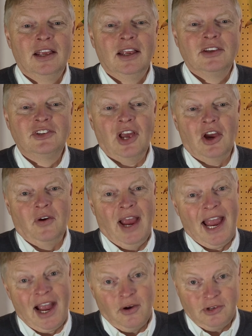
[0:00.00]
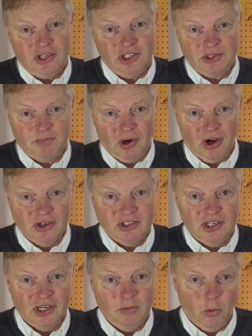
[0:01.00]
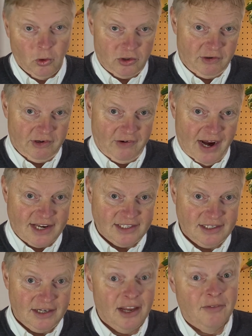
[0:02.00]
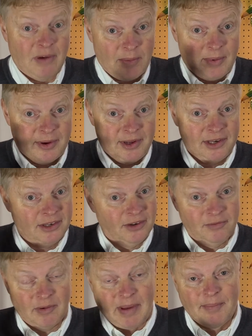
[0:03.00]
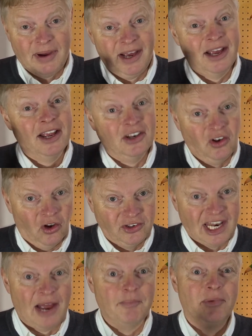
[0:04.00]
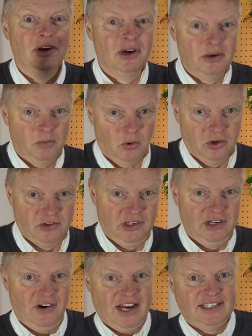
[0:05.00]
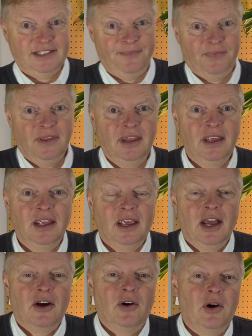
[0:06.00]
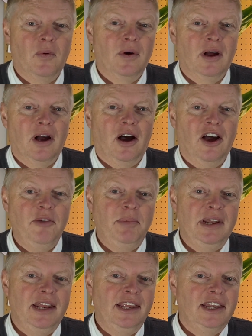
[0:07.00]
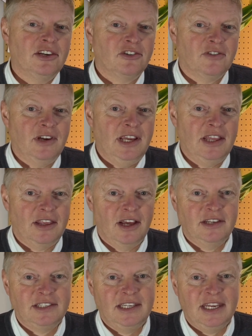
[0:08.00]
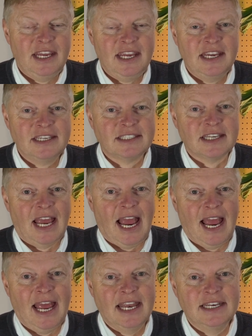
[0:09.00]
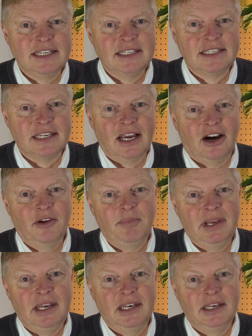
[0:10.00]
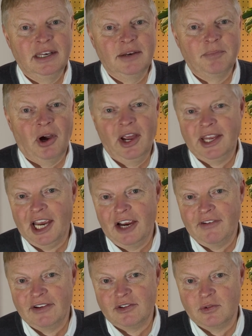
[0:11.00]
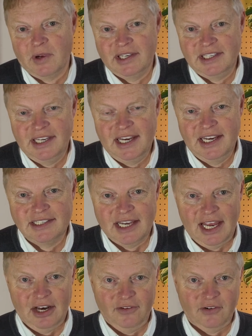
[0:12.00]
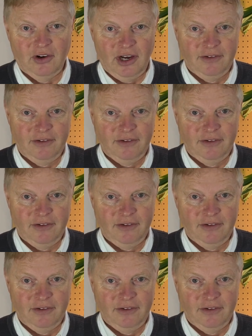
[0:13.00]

So how do you spot water ingress? Remember, not damp, water ingress. Well, I've been in the industry 30 years and I've been buying caravans for 20 years, and I've got a